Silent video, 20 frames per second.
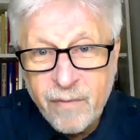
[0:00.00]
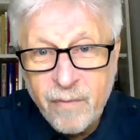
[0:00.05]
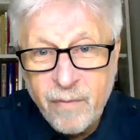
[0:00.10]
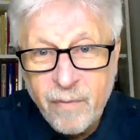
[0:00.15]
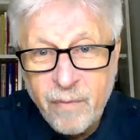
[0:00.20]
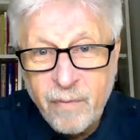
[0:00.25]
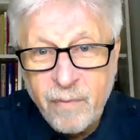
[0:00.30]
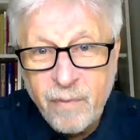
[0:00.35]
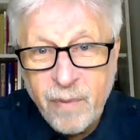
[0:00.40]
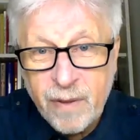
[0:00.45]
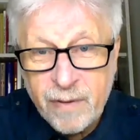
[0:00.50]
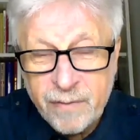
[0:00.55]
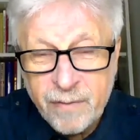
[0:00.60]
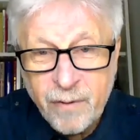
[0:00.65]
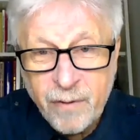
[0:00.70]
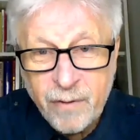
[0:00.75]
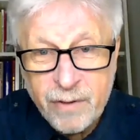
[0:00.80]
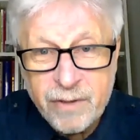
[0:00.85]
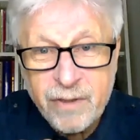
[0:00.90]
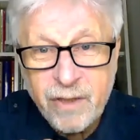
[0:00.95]
But of course,
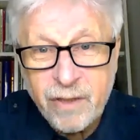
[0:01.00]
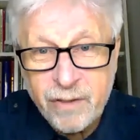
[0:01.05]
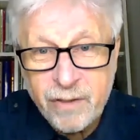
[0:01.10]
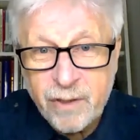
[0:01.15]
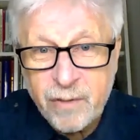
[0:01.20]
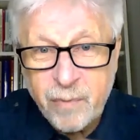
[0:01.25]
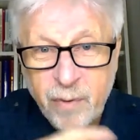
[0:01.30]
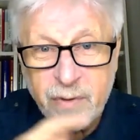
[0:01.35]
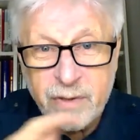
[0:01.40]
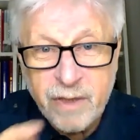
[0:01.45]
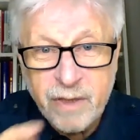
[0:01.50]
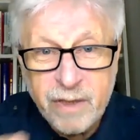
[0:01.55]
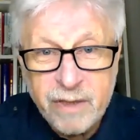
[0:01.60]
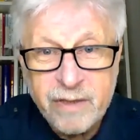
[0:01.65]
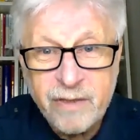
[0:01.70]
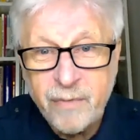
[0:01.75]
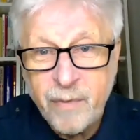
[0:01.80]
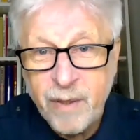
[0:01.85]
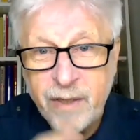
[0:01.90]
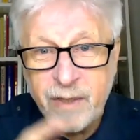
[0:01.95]
there's this protective
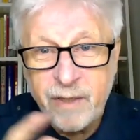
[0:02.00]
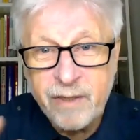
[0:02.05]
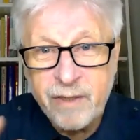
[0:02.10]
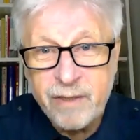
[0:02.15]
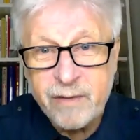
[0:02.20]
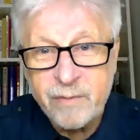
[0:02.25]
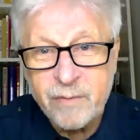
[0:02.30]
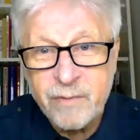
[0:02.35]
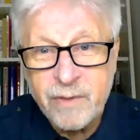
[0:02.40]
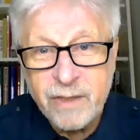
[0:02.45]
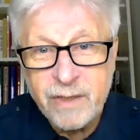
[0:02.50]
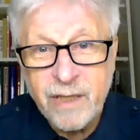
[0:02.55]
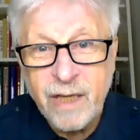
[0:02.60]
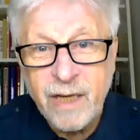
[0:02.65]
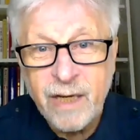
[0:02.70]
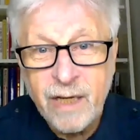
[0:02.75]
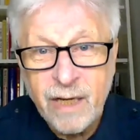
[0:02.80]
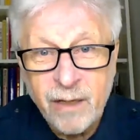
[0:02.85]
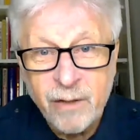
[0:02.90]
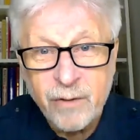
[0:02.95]
mechanism that
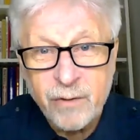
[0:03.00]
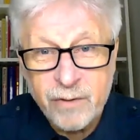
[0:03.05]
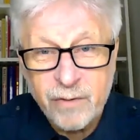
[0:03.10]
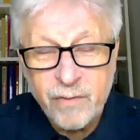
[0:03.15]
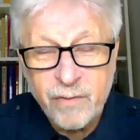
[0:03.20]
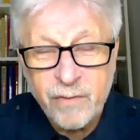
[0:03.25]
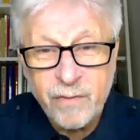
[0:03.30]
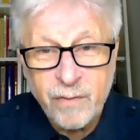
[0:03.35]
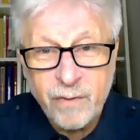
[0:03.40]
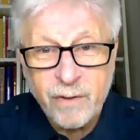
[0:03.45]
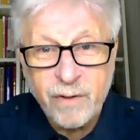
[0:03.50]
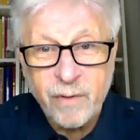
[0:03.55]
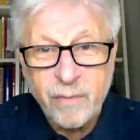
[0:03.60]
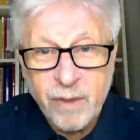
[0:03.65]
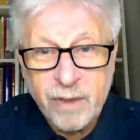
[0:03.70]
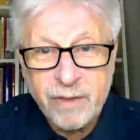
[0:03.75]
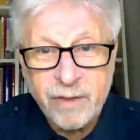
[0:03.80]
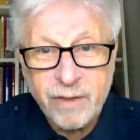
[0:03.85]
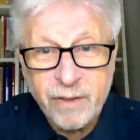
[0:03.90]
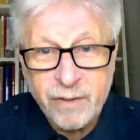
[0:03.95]
allows for the mother
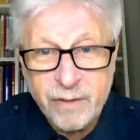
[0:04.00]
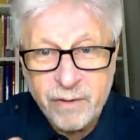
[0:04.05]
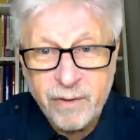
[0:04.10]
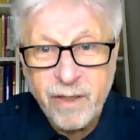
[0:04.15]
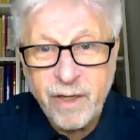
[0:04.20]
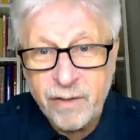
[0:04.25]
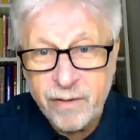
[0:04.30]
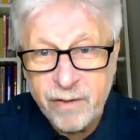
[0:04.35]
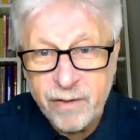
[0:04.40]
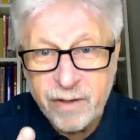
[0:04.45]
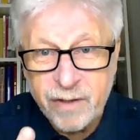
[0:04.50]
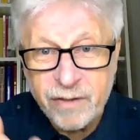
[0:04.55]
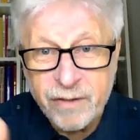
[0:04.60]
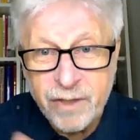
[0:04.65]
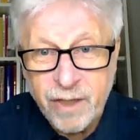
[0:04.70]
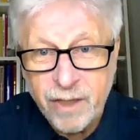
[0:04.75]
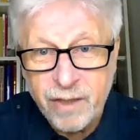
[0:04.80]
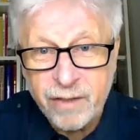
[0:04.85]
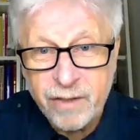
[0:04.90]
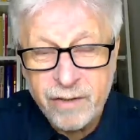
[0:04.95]
to carry the
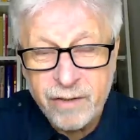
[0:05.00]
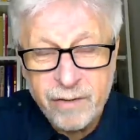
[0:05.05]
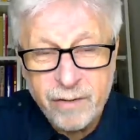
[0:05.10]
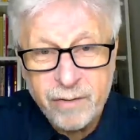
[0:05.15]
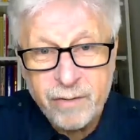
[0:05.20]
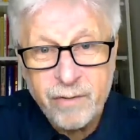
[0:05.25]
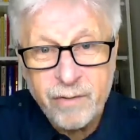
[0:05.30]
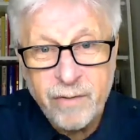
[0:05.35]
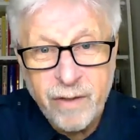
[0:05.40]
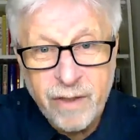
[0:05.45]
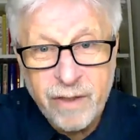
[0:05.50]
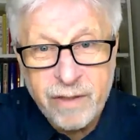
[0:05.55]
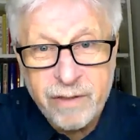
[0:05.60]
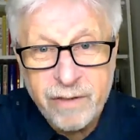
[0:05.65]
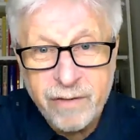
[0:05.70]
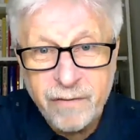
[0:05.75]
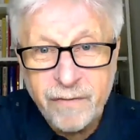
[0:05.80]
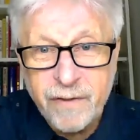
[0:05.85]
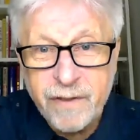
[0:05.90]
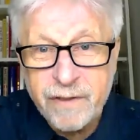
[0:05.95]
child to mm-hmm. let the
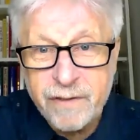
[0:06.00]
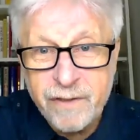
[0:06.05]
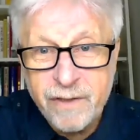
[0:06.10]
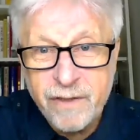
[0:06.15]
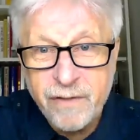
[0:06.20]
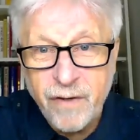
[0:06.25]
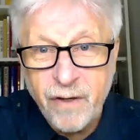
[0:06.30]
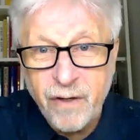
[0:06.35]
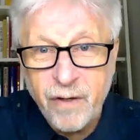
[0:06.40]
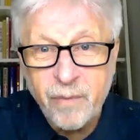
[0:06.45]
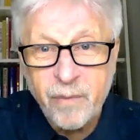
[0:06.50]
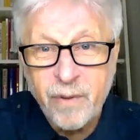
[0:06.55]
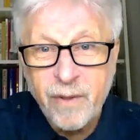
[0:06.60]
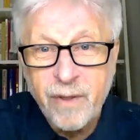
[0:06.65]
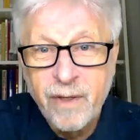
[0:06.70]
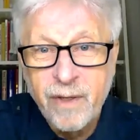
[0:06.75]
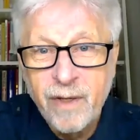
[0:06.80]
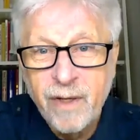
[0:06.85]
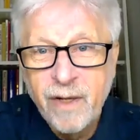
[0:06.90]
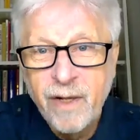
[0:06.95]
fetus develop.
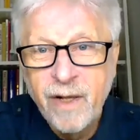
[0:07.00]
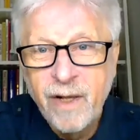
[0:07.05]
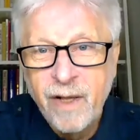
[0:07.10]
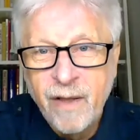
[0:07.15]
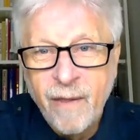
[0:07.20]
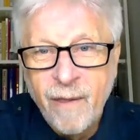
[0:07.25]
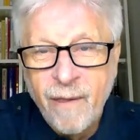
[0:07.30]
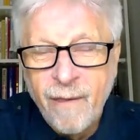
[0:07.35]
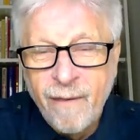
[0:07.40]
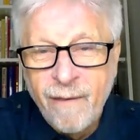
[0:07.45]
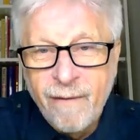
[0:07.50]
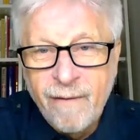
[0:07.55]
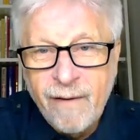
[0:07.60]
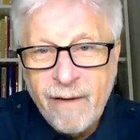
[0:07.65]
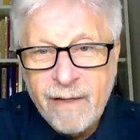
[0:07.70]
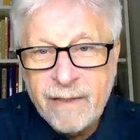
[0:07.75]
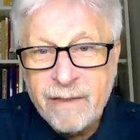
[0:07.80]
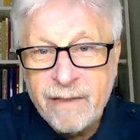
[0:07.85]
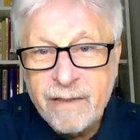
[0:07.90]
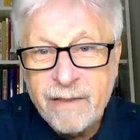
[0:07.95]
And
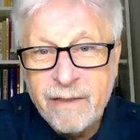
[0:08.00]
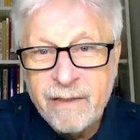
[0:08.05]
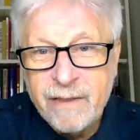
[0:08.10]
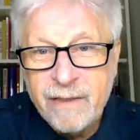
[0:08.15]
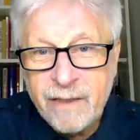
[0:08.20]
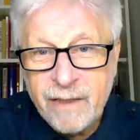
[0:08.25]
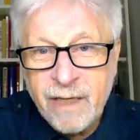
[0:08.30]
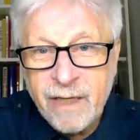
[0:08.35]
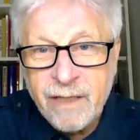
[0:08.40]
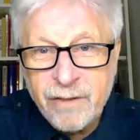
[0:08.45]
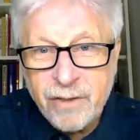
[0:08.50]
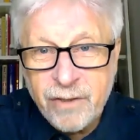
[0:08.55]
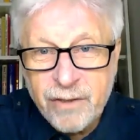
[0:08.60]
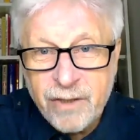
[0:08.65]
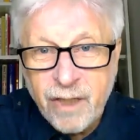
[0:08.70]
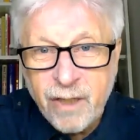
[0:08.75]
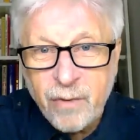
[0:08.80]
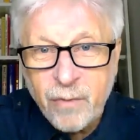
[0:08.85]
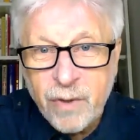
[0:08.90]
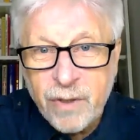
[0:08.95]
the cancer cell
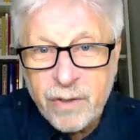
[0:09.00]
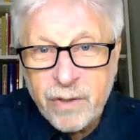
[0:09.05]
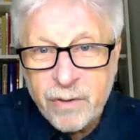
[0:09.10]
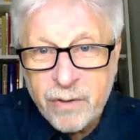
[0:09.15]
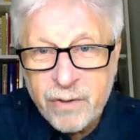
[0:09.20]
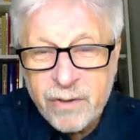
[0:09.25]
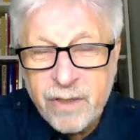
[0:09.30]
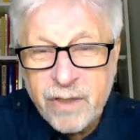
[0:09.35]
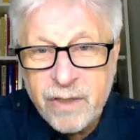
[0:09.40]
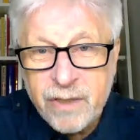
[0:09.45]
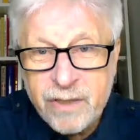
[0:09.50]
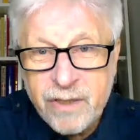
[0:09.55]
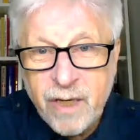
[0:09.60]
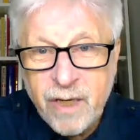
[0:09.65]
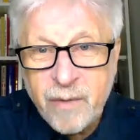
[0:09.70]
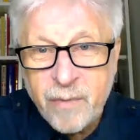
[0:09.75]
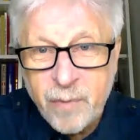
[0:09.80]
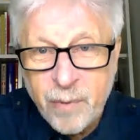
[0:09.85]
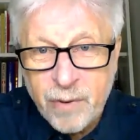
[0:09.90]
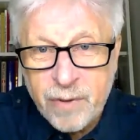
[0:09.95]
will use that same
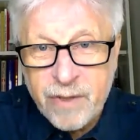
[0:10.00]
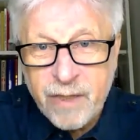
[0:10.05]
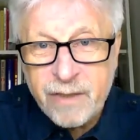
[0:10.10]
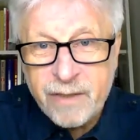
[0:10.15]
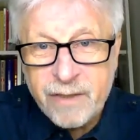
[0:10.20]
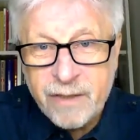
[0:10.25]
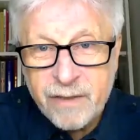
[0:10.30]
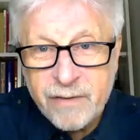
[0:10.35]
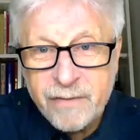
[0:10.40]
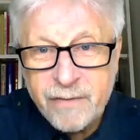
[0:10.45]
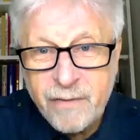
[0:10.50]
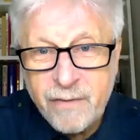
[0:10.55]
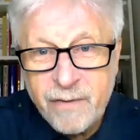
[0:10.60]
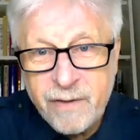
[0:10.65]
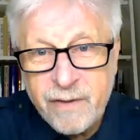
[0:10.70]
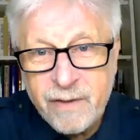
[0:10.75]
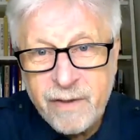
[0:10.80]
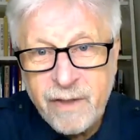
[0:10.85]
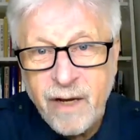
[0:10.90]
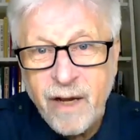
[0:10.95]
protective
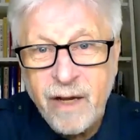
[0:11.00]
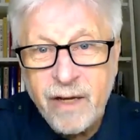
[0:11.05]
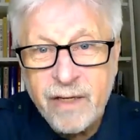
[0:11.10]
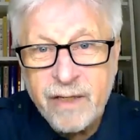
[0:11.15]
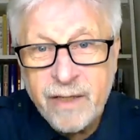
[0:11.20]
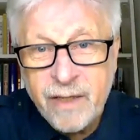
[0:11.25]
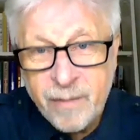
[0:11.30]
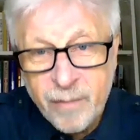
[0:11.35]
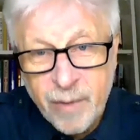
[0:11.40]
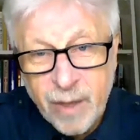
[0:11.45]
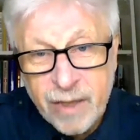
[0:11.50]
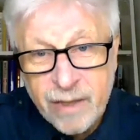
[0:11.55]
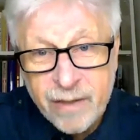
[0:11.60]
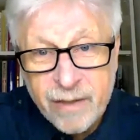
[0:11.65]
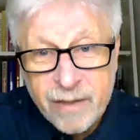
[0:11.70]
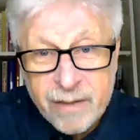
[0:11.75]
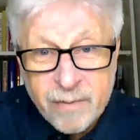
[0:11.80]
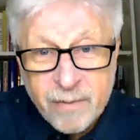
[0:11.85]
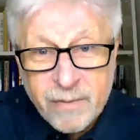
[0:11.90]
hiding mechanism